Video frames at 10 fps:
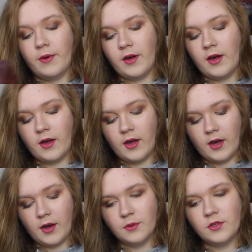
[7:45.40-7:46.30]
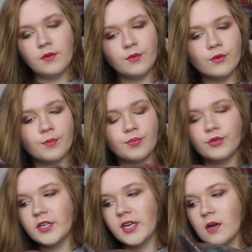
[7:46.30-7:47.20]
but I was overall
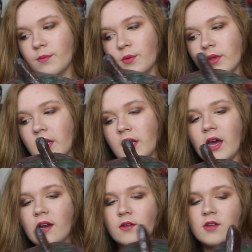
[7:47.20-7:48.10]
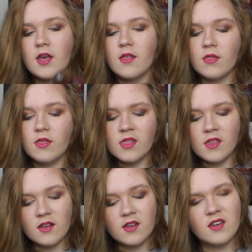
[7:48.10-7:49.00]
pretty happy with it, and I was like,
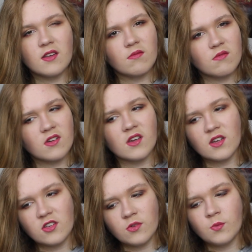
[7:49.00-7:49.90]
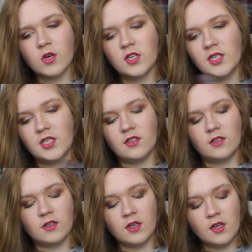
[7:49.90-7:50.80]
this is somewhat
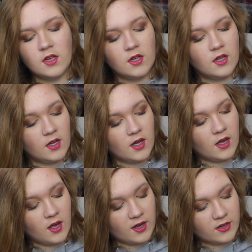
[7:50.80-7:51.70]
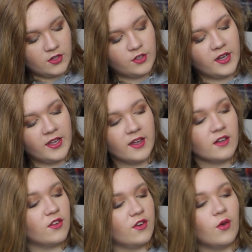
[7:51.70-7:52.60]
decent. I could say
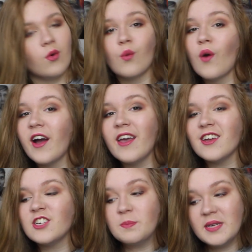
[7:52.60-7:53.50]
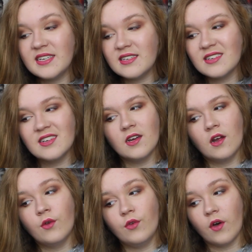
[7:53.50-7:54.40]
that's an alright-ish piece,
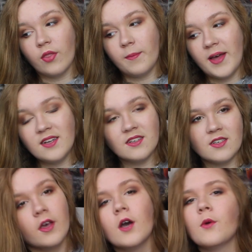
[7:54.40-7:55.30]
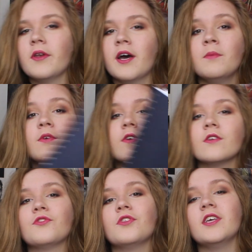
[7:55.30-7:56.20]
not the best. We now move
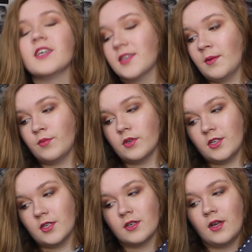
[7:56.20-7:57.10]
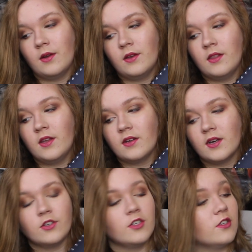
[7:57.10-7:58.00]
on to the exam product, and in this
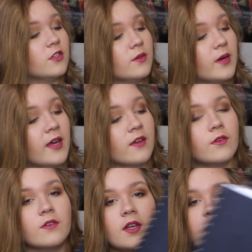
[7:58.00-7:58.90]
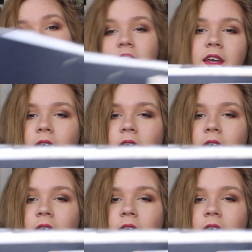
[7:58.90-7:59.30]
I chose to do angles, and this is